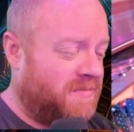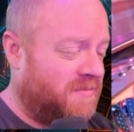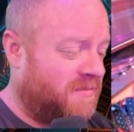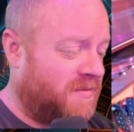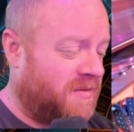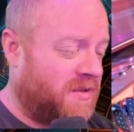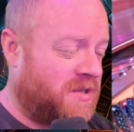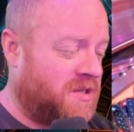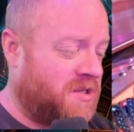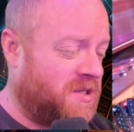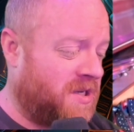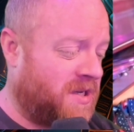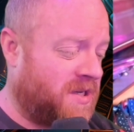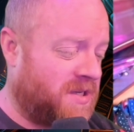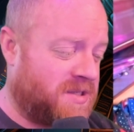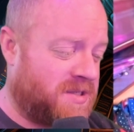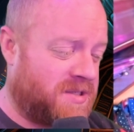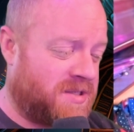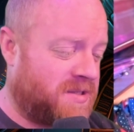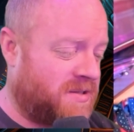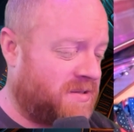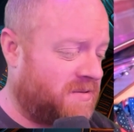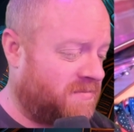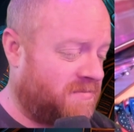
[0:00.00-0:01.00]

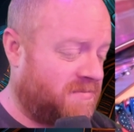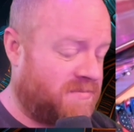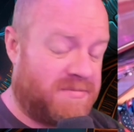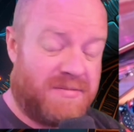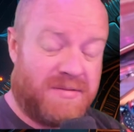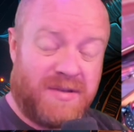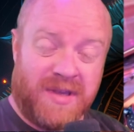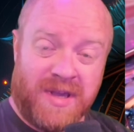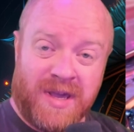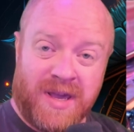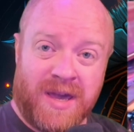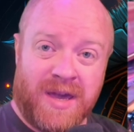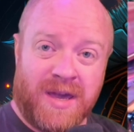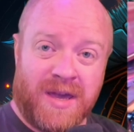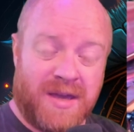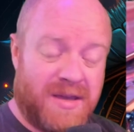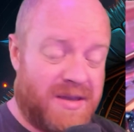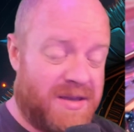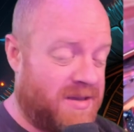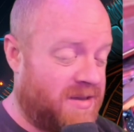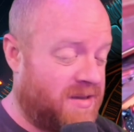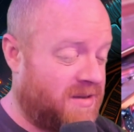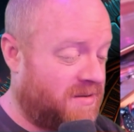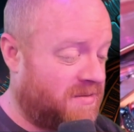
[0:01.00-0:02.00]
Just,
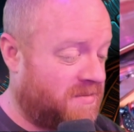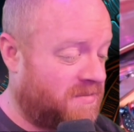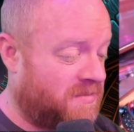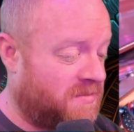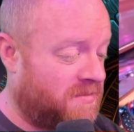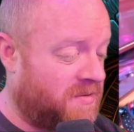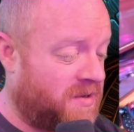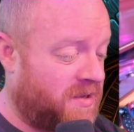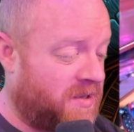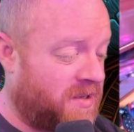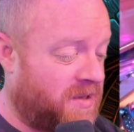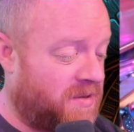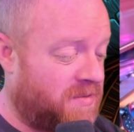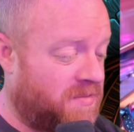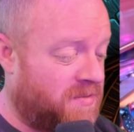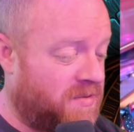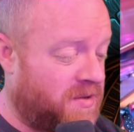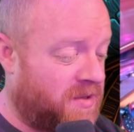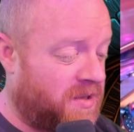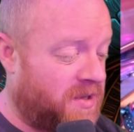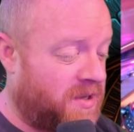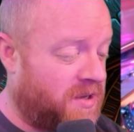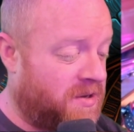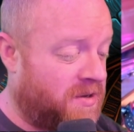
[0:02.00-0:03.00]
yeah, really,
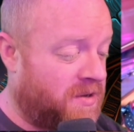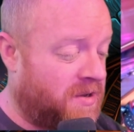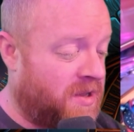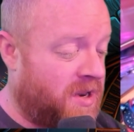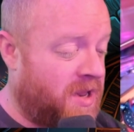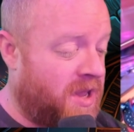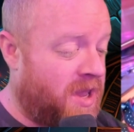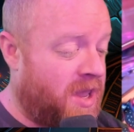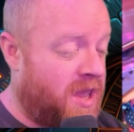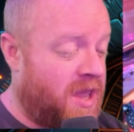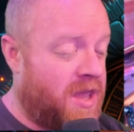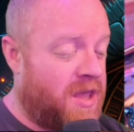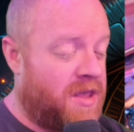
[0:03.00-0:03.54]
really good.